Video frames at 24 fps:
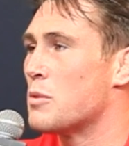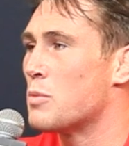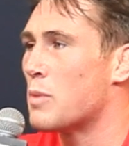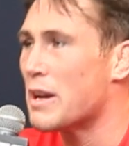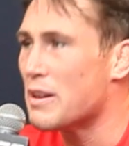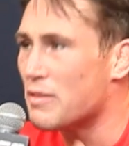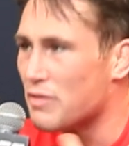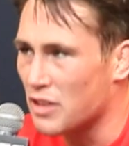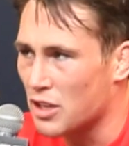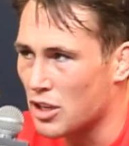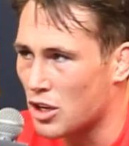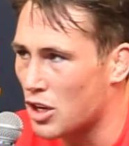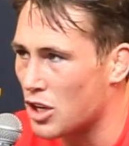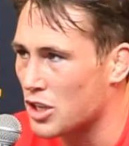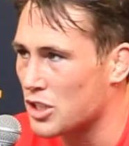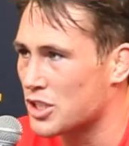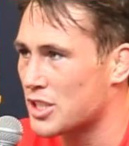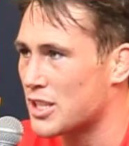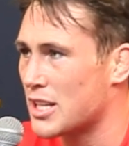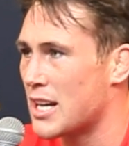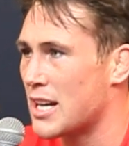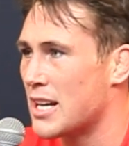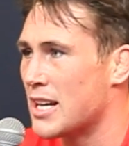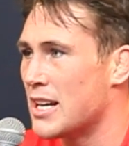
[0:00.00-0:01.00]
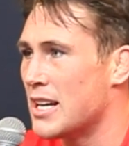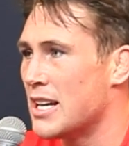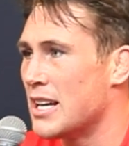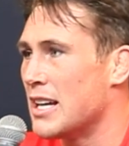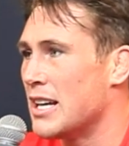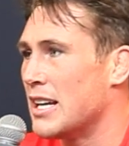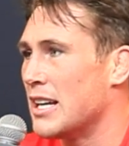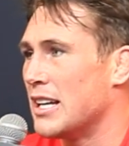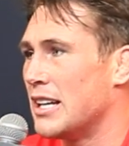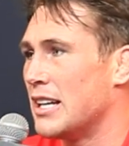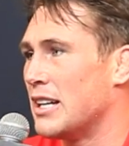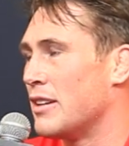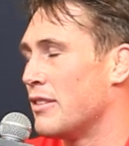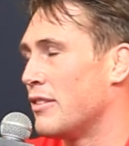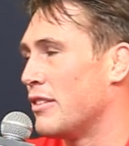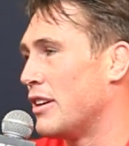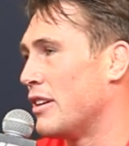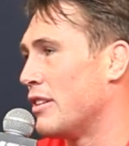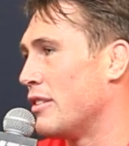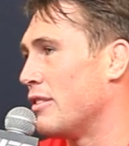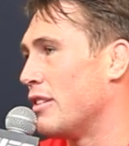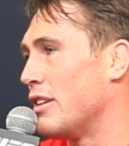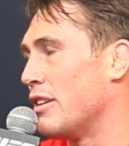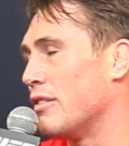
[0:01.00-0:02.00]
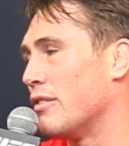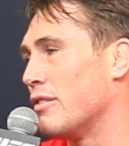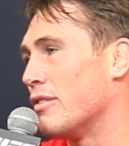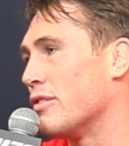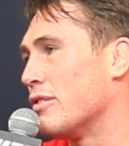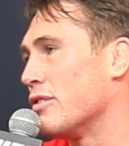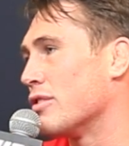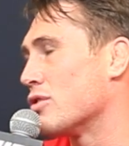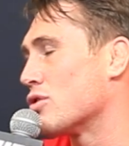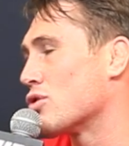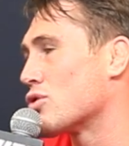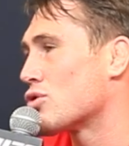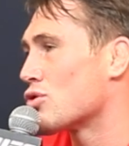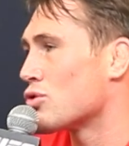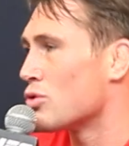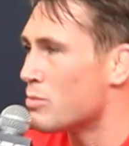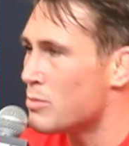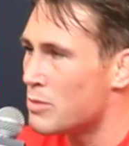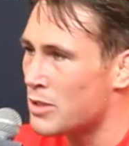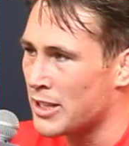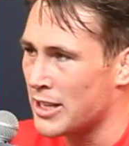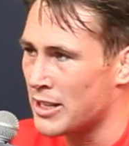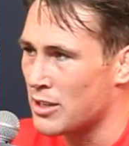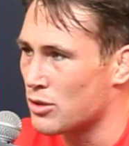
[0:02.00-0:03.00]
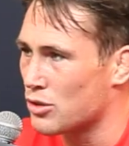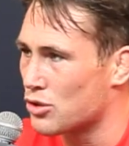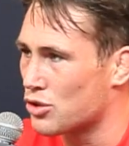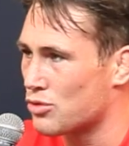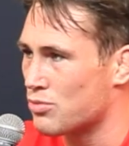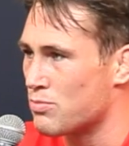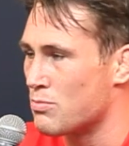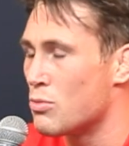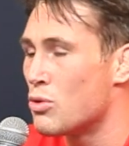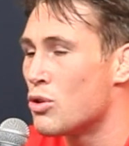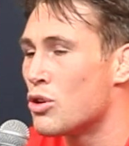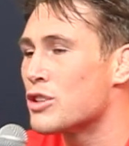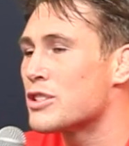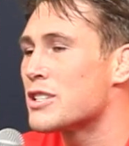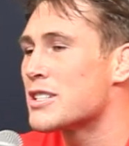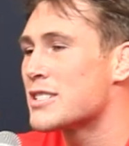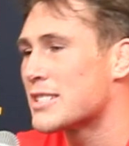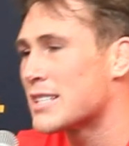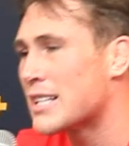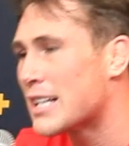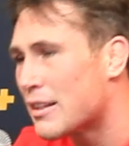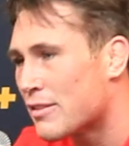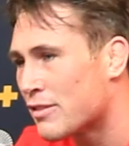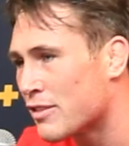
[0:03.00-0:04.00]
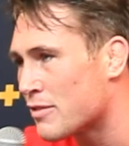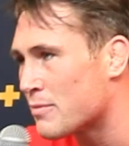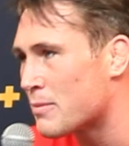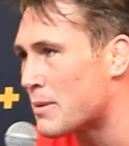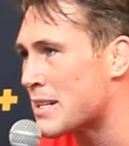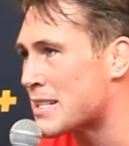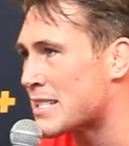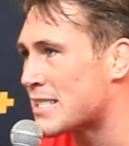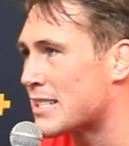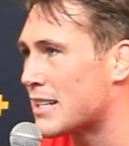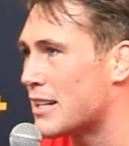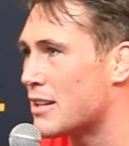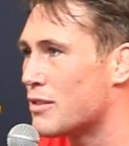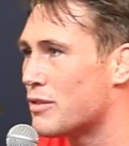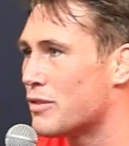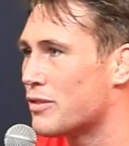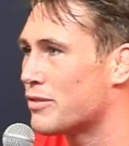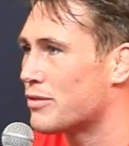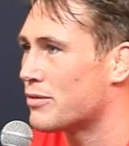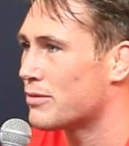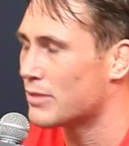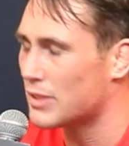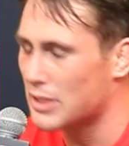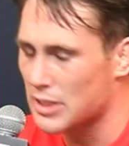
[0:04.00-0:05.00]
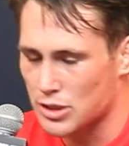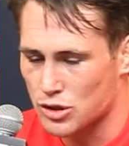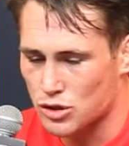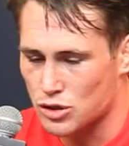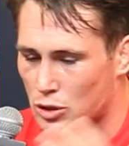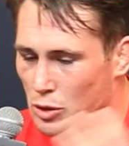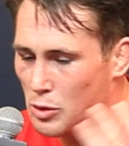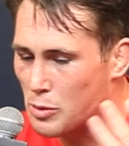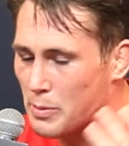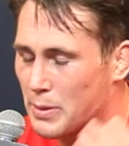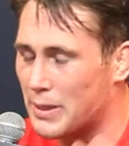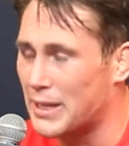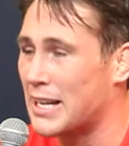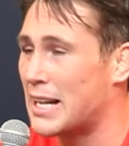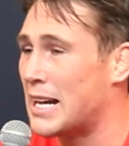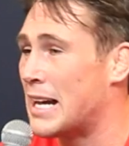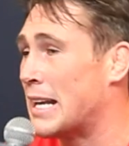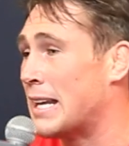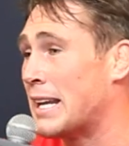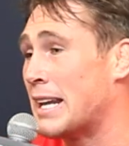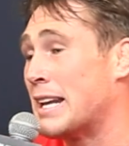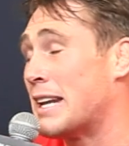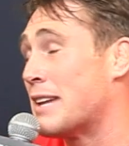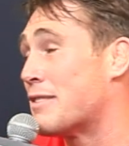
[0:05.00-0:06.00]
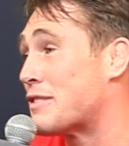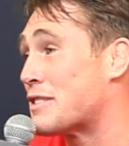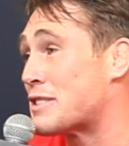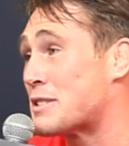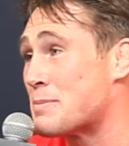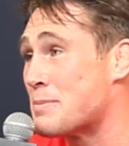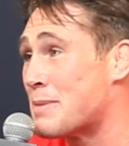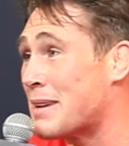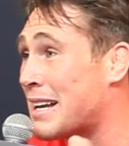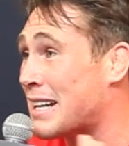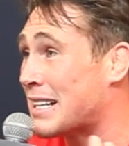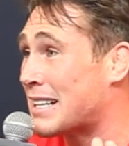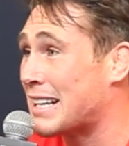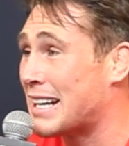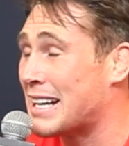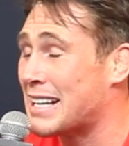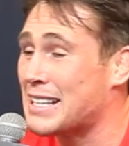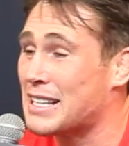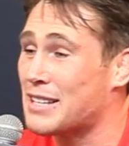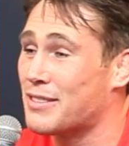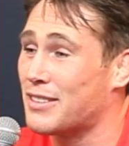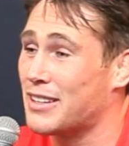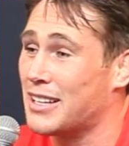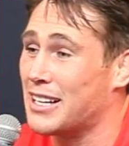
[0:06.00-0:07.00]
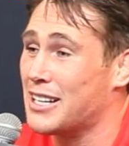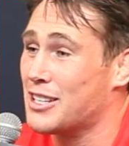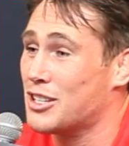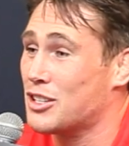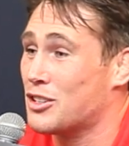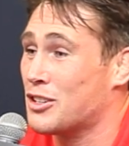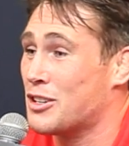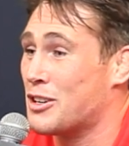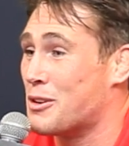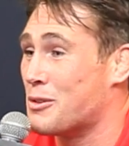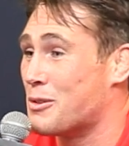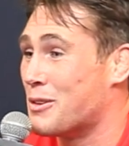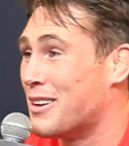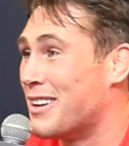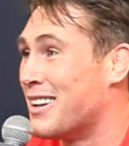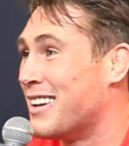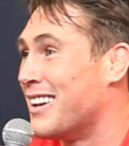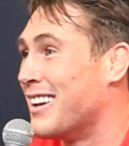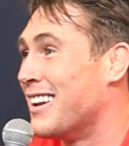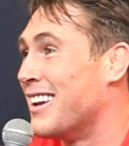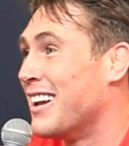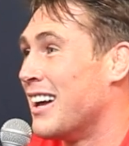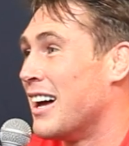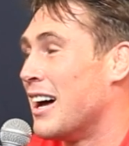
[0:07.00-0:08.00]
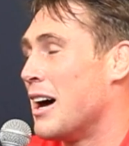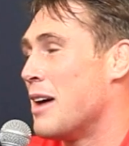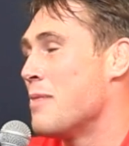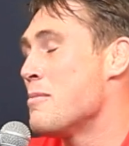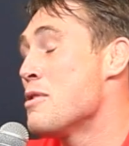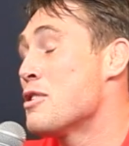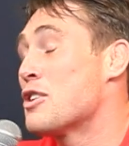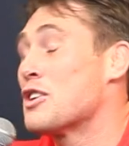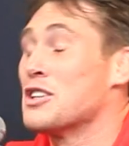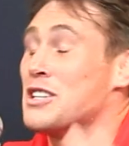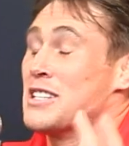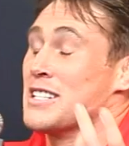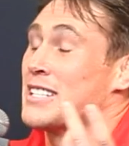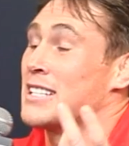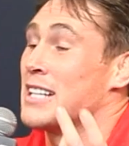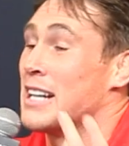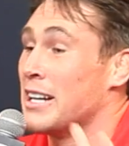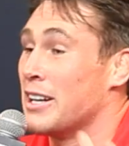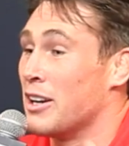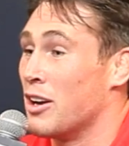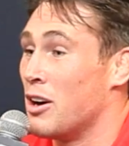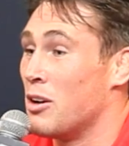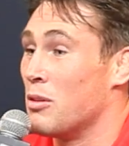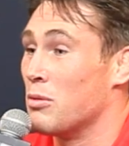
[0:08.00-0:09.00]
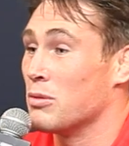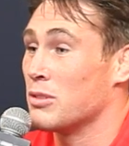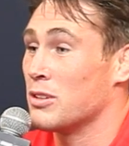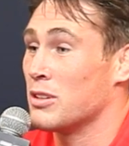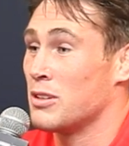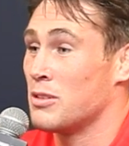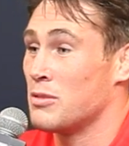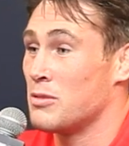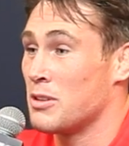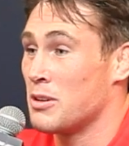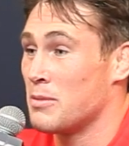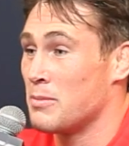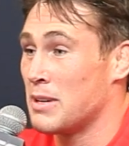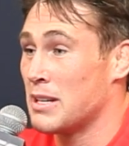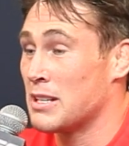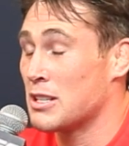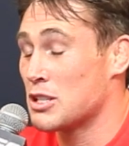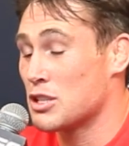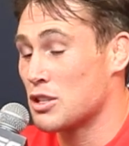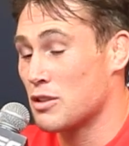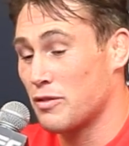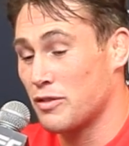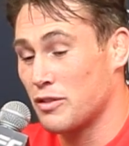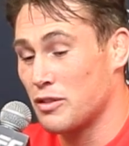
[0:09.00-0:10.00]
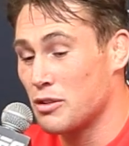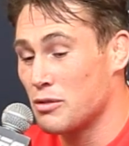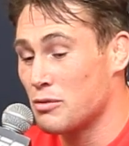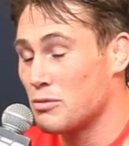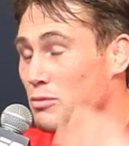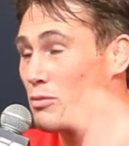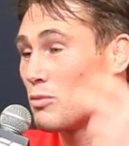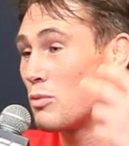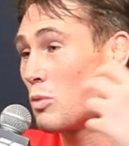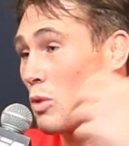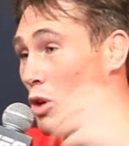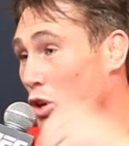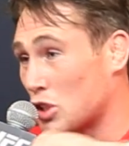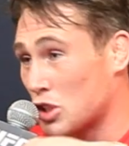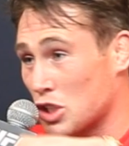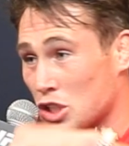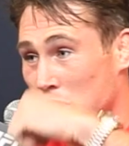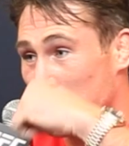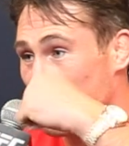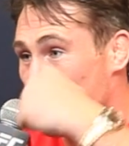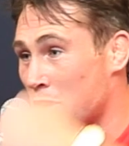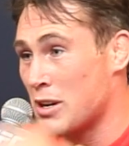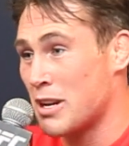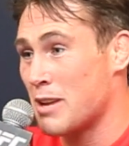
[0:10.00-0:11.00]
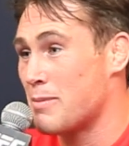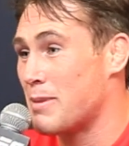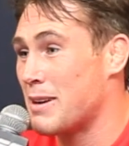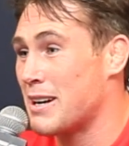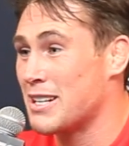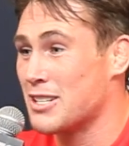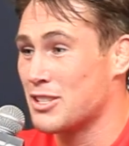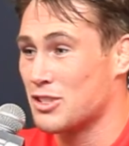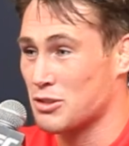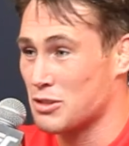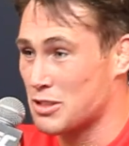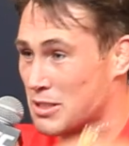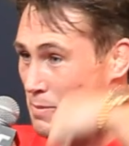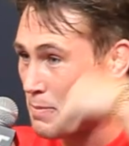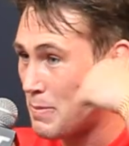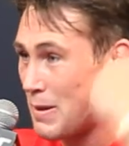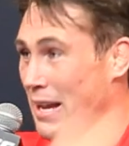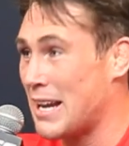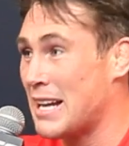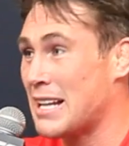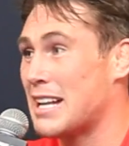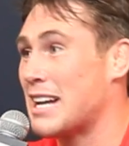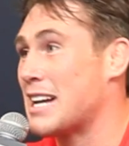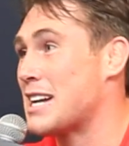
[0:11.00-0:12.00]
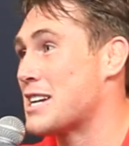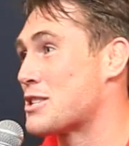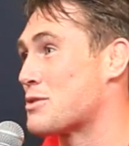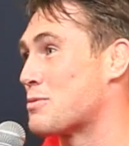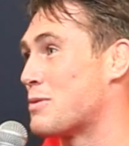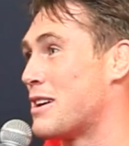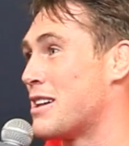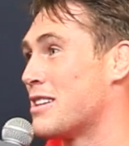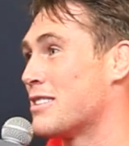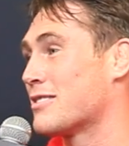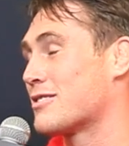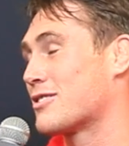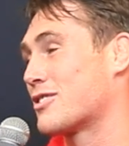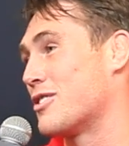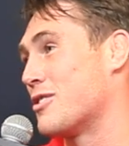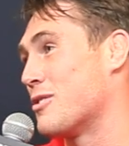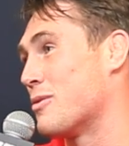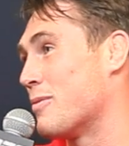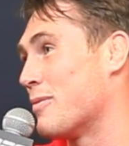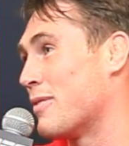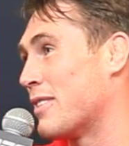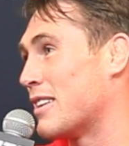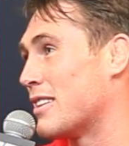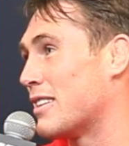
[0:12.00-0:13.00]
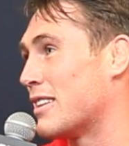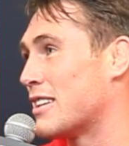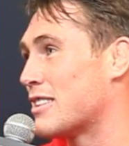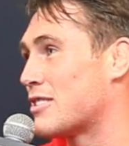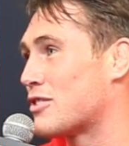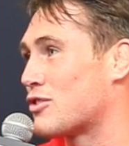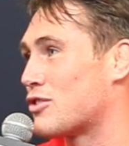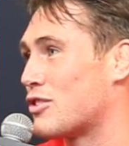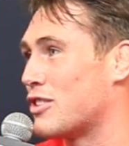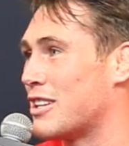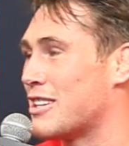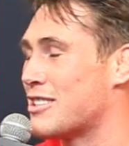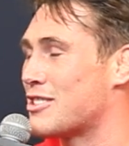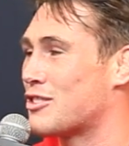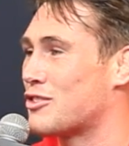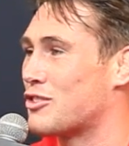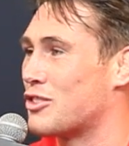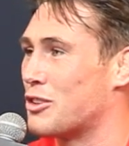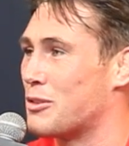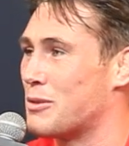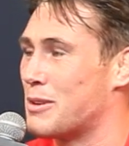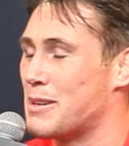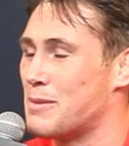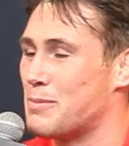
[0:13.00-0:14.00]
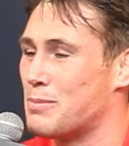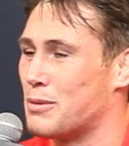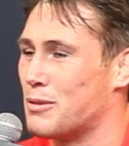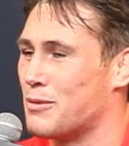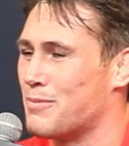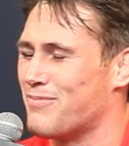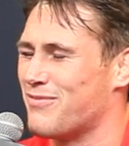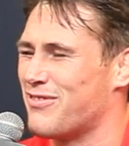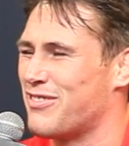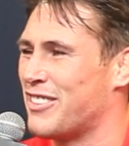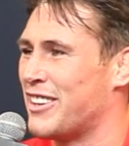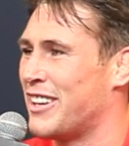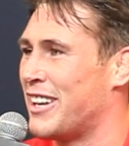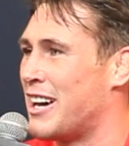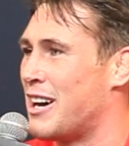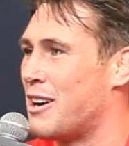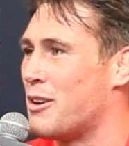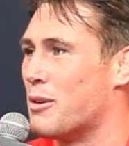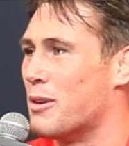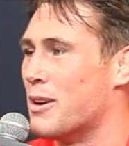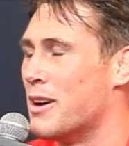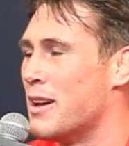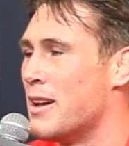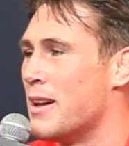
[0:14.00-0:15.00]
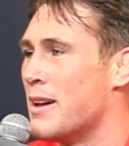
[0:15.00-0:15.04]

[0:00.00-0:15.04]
wait for Costa, if it's someone else more deserving than myself, so be it. And then if it's me at the end of it, you know, I'm not going to say no. You know what I mean? There's a few watches I want to buy, so it's a payday as well. So let's do it. But for now,